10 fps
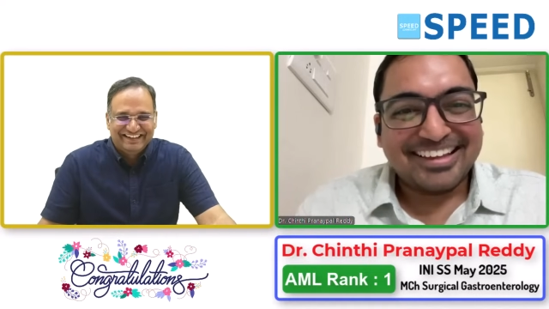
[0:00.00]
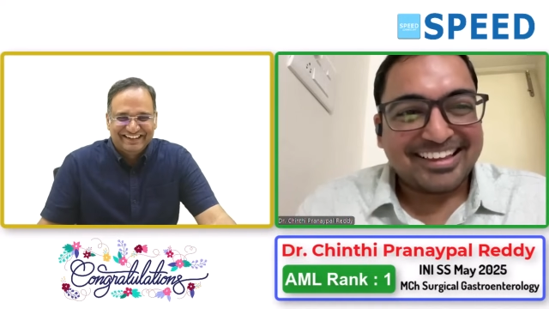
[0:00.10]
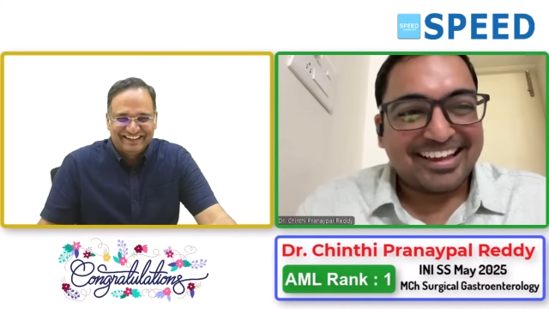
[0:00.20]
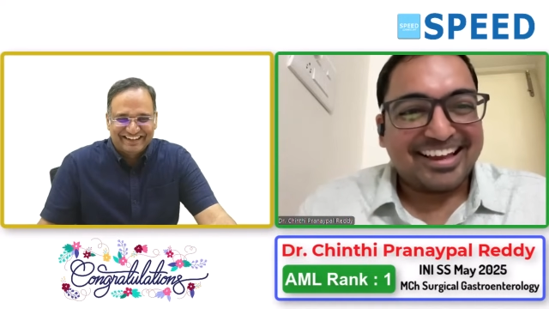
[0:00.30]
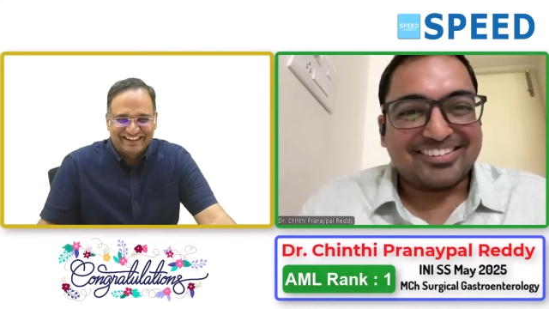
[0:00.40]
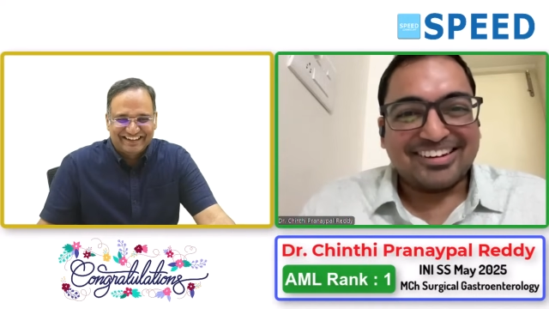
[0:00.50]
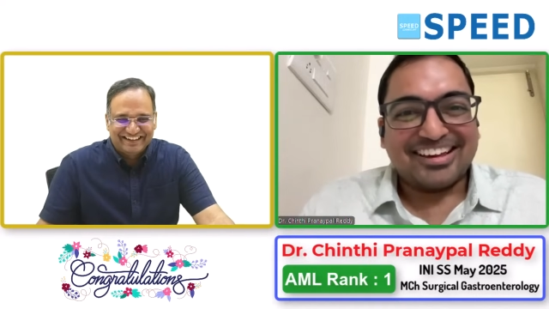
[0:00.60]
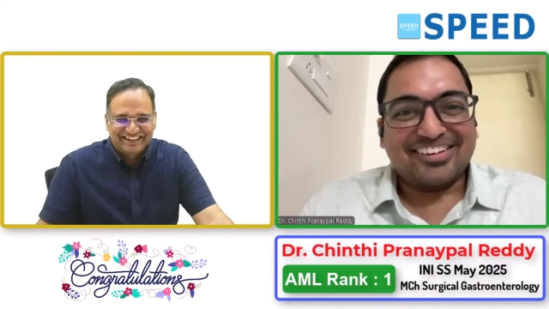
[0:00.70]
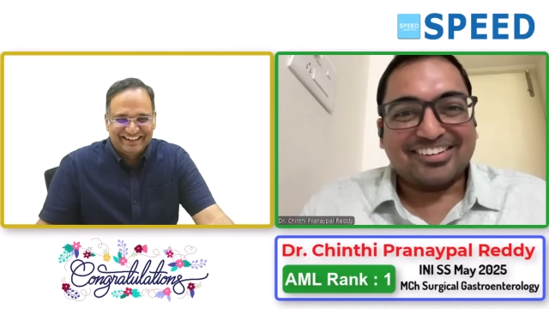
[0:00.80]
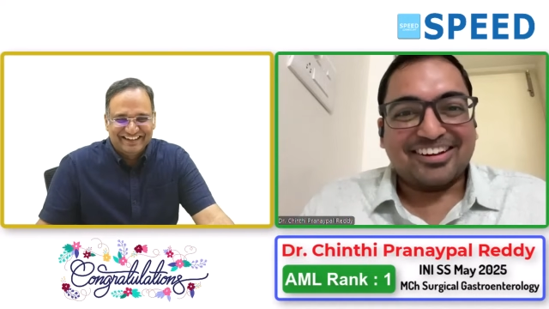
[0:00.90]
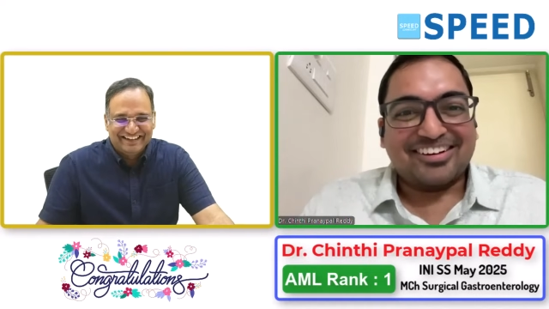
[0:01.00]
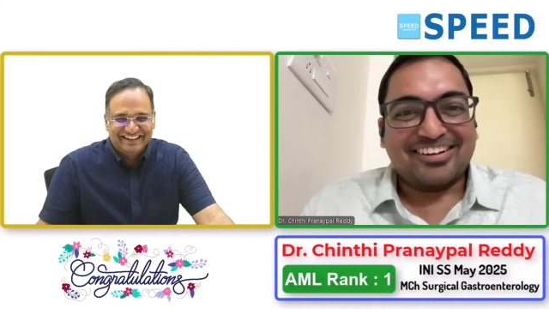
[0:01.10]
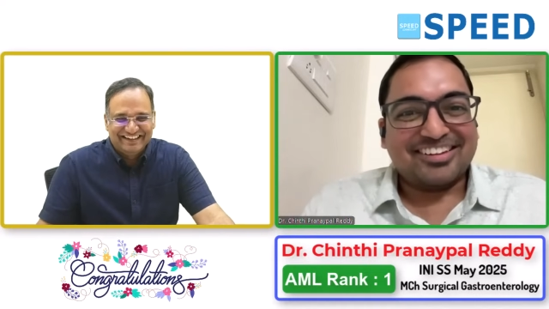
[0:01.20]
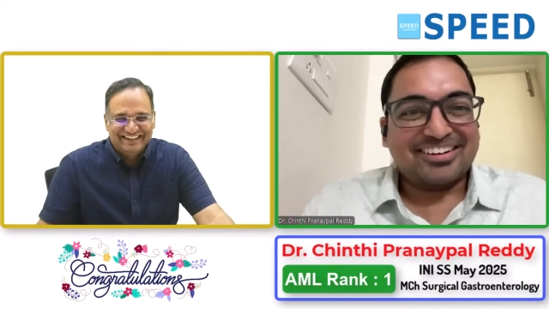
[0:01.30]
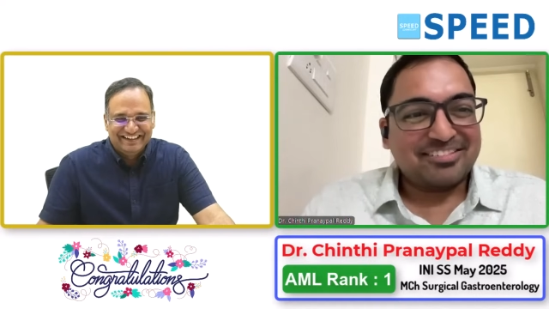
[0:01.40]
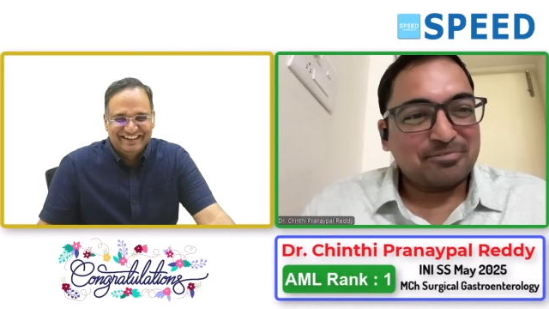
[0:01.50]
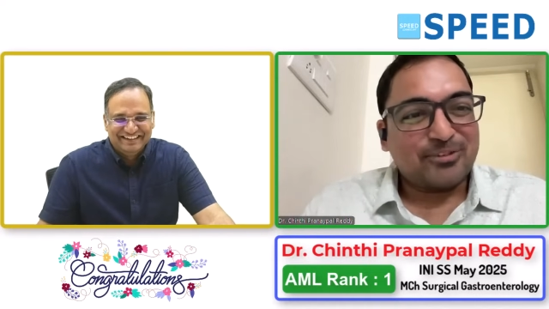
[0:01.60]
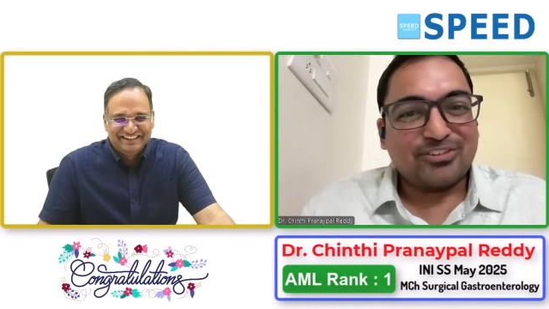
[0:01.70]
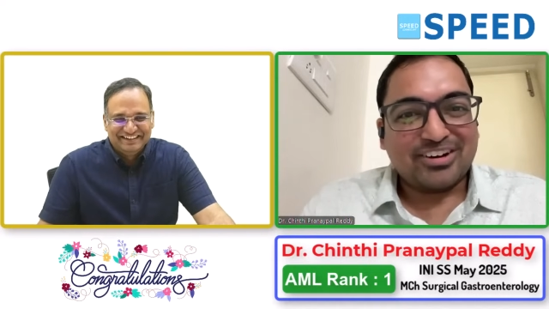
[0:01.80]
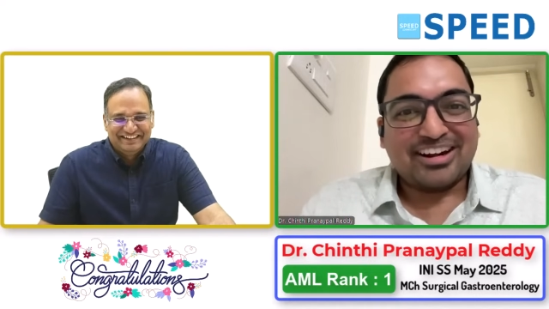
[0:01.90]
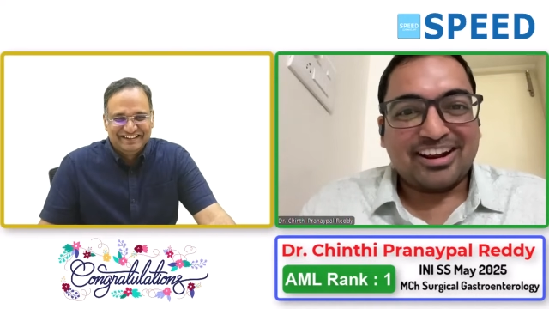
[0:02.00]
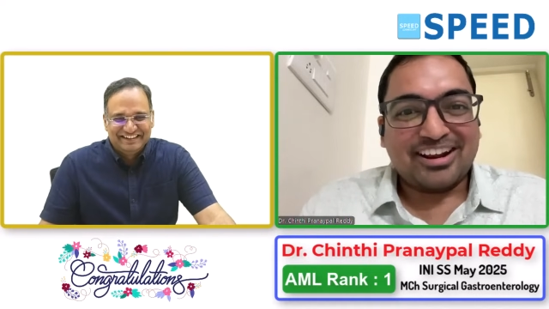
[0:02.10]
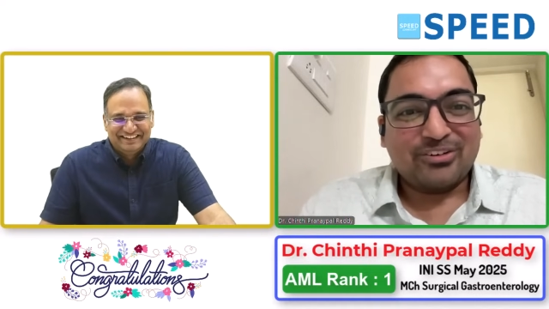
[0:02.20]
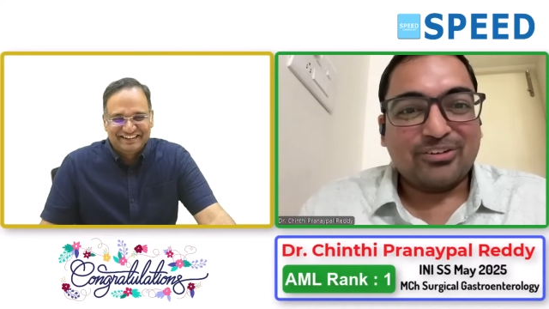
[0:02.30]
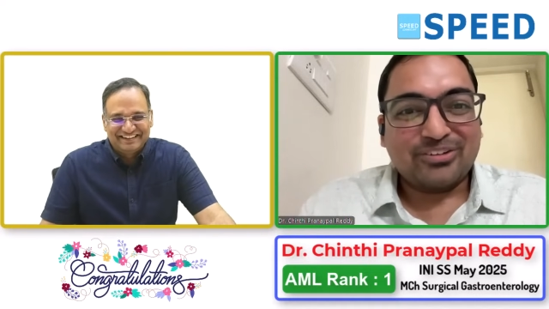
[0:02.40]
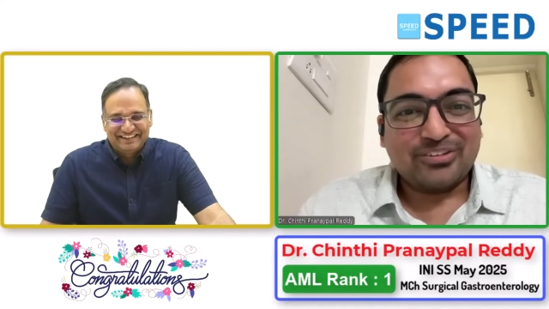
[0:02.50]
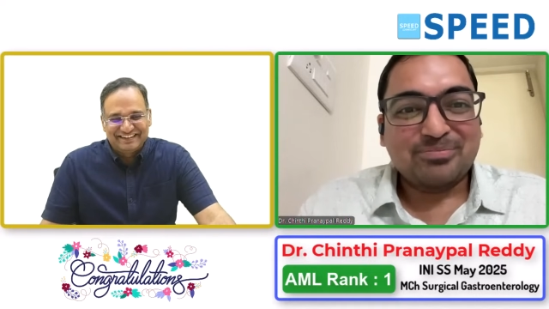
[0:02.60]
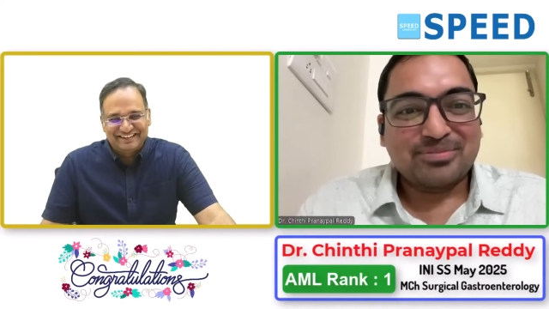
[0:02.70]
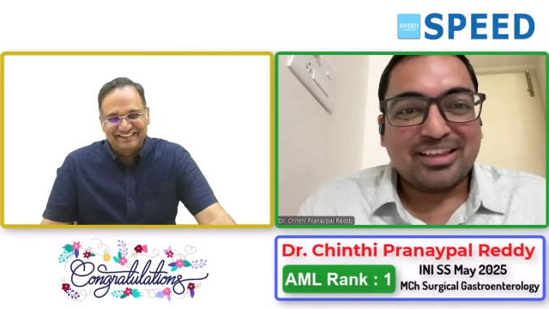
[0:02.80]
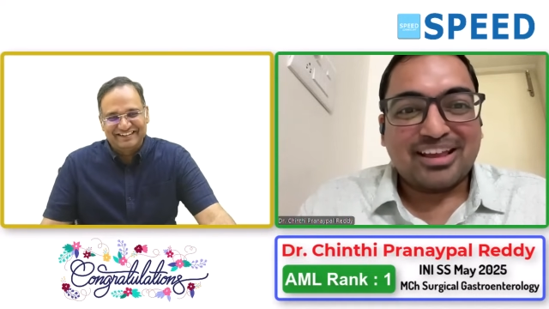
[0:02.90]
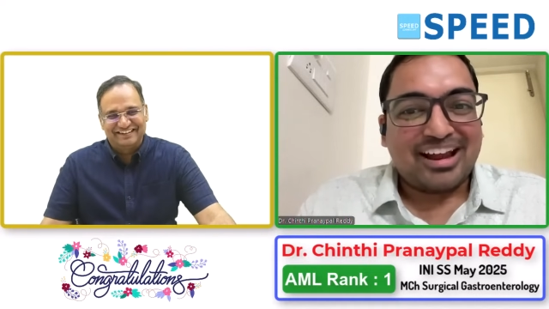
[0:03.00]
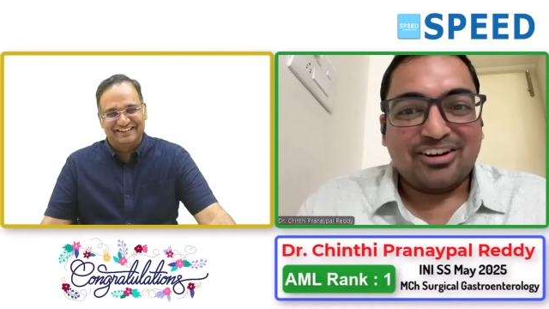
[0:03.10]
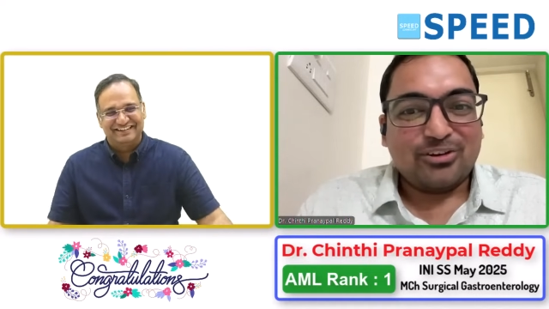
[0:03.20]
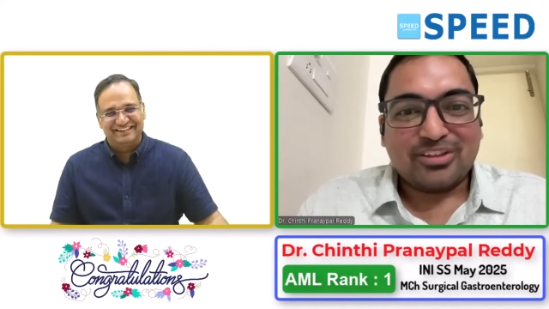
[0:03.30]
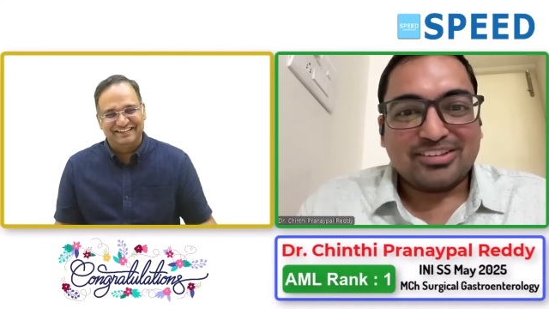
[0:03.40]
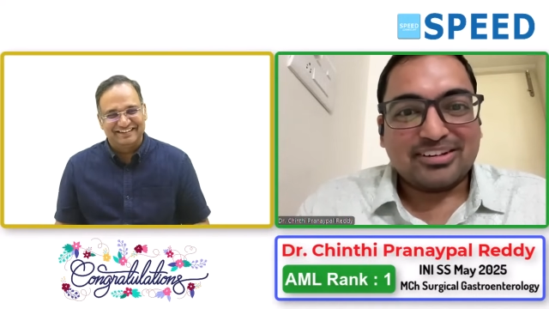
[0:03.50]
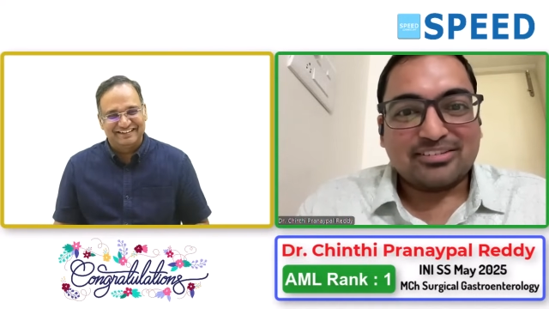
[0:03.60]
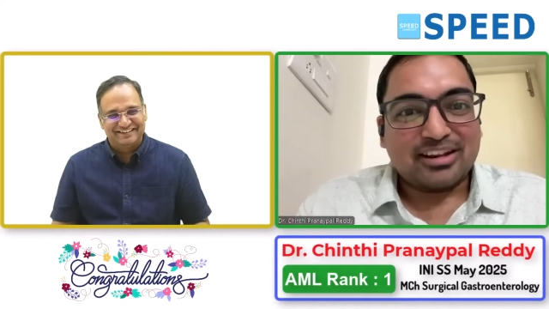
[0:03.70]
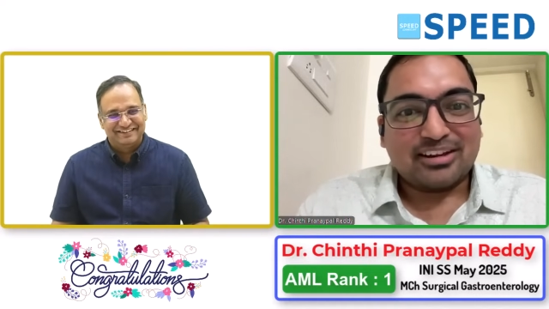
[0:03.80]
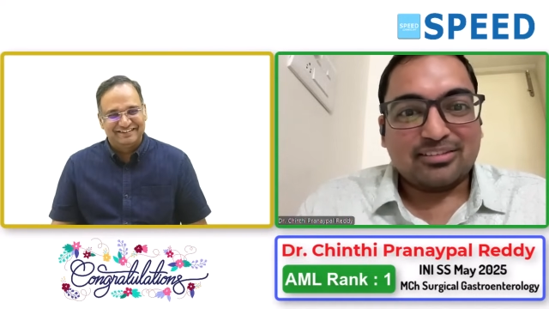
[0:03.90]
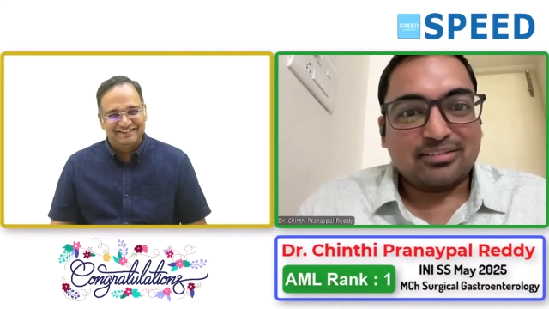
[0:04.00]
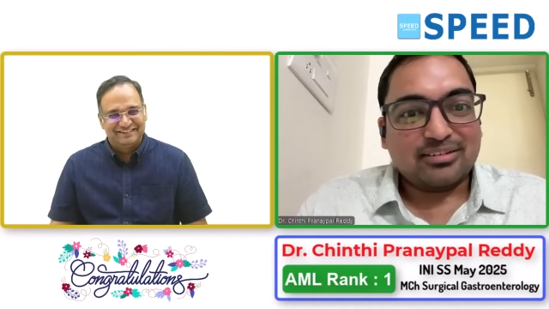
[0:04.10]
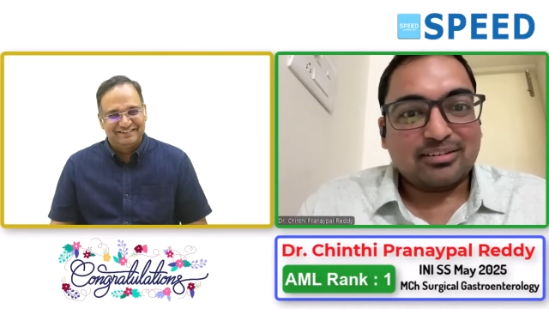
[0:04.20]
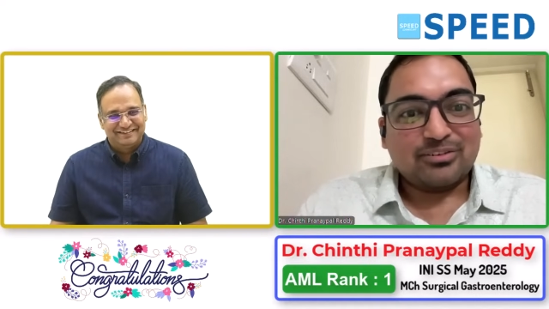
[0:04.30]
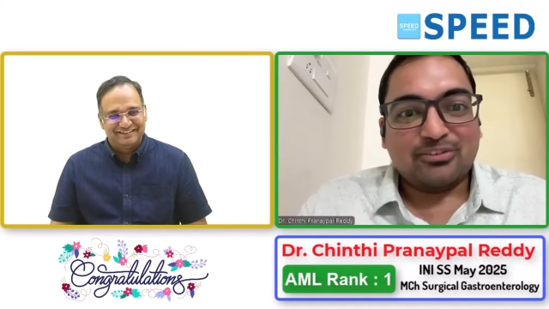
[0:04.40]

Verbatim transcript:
Speaker 1: Actually, I was not that motivated. I know, I didn't know the seats, like only one